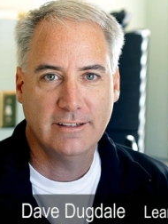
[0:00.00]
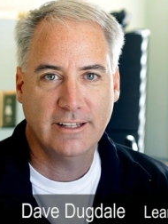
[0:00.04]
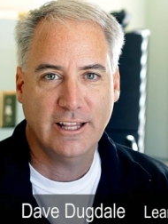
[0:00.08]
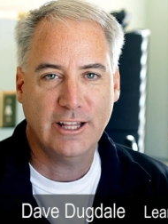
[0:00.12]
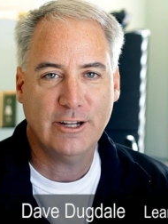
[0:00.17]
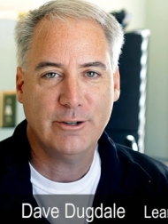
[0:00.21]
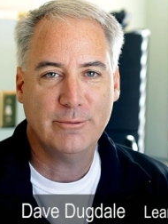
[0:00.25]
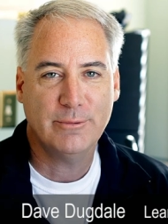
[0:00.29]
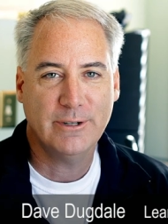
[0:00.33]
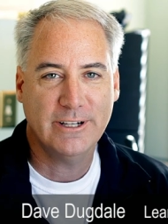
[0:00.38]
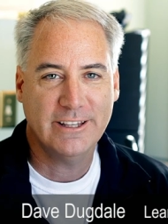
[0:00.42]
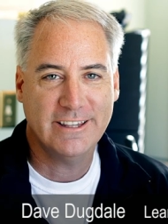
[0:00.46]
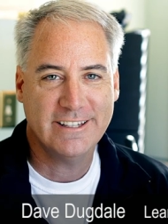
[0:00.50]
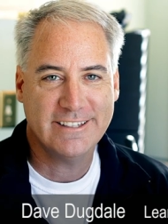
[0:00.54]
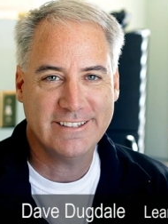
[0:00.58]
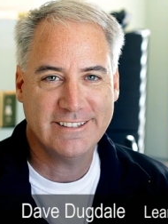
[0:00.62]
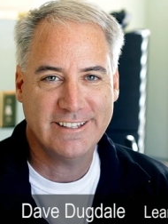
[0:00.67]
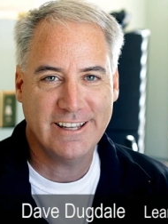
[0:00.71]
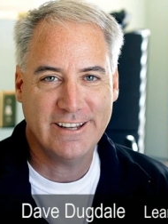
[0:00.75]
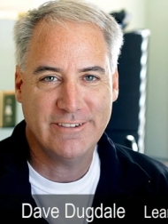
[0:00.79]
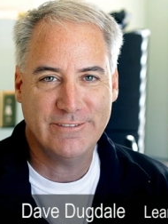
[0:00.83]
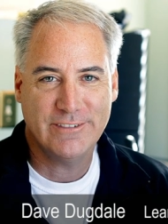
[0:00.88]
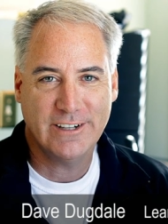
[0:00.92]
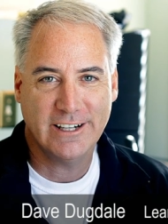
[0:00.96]
Hello everybody, this is
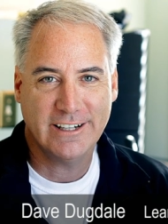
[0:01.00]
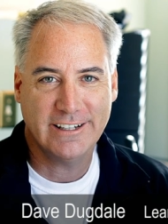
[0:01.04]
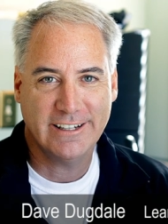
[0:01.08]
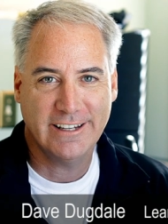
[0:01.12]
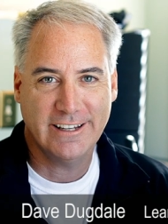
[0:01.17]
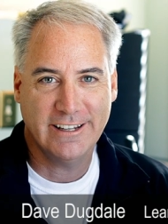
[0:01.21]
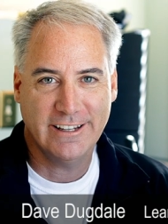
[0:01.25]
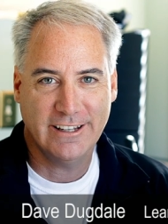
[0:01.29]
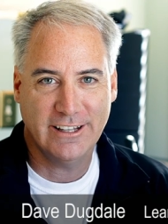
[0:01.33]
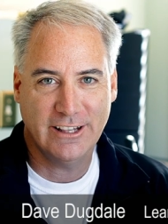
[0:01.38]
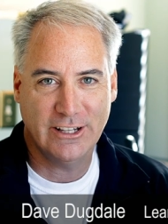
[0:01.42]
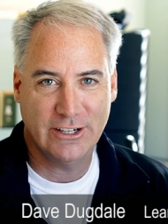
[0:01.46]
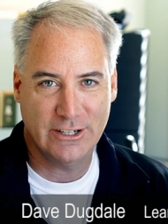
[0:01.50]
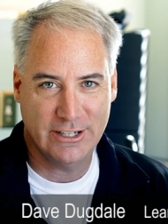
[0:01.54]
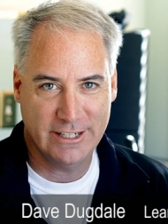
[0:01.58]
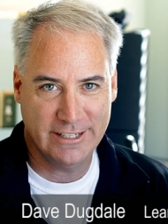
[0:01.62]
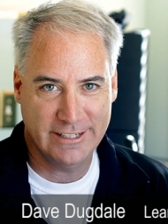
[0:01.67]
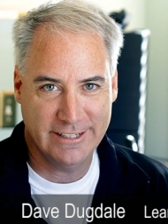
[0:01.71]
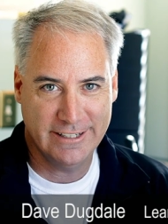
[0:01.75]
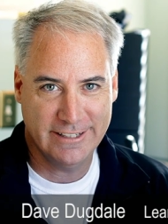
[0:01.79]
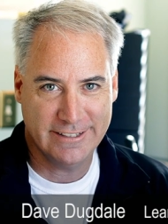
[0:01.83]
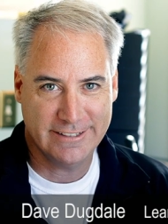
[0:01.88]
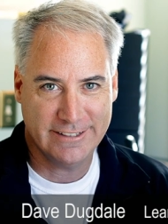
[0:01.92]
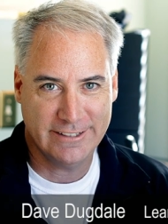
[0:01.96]
Dave Dugdale, learning
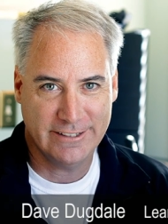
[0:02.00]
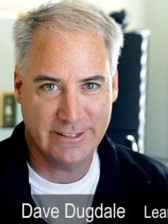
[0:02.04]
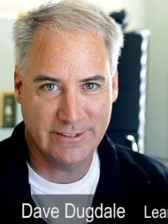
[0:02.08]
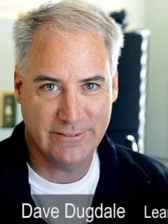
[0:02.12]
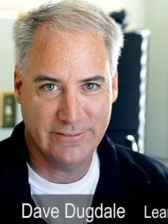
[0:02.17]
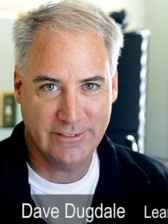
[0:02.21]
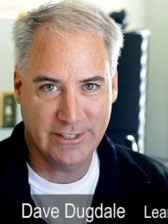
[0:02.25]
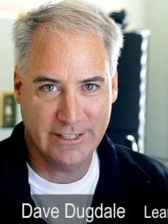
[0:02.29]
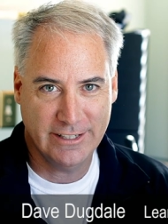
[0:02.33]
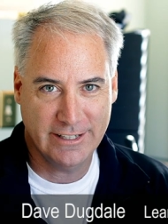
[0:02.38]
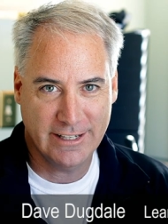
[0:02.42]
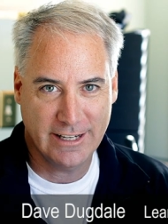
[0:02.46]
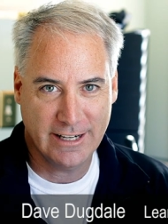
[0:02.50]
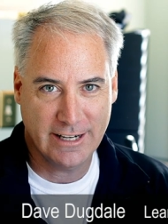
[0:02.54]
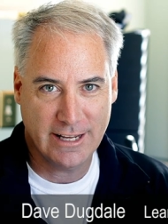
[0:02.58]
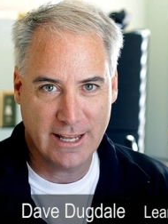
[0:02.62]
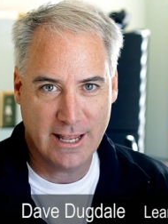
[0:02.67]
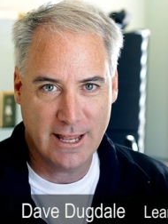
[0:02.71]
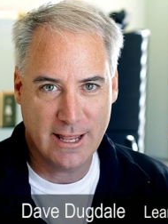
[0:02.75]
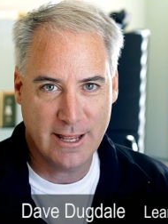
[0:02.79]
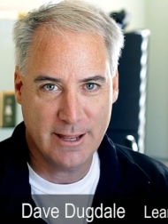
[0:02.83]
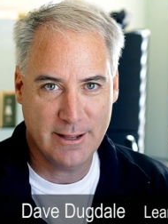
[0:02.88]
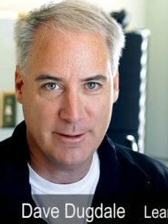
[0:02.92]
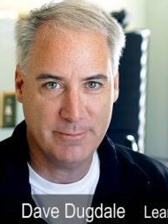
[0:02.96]

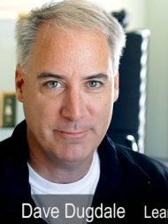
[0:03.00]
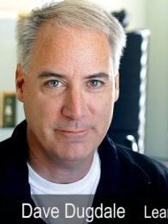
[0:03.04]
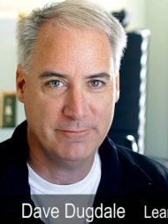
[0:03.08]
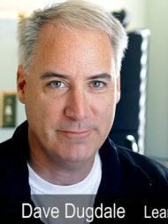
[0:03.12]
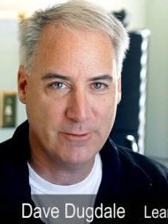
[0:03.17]
DSLRvideo.com.